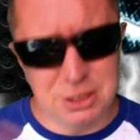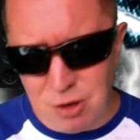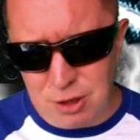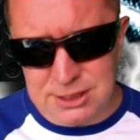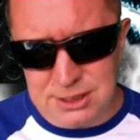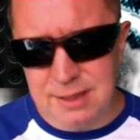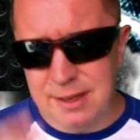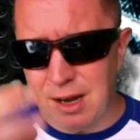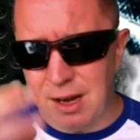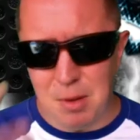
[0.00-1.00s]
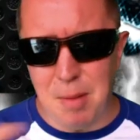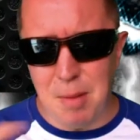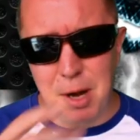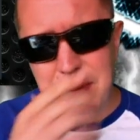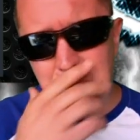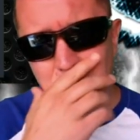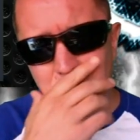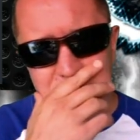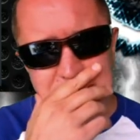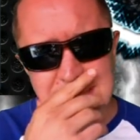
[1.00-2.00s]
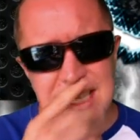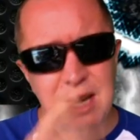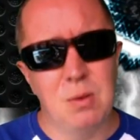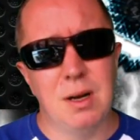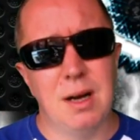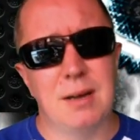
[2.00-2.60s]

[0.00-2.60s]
cross that I might be wanting to sell.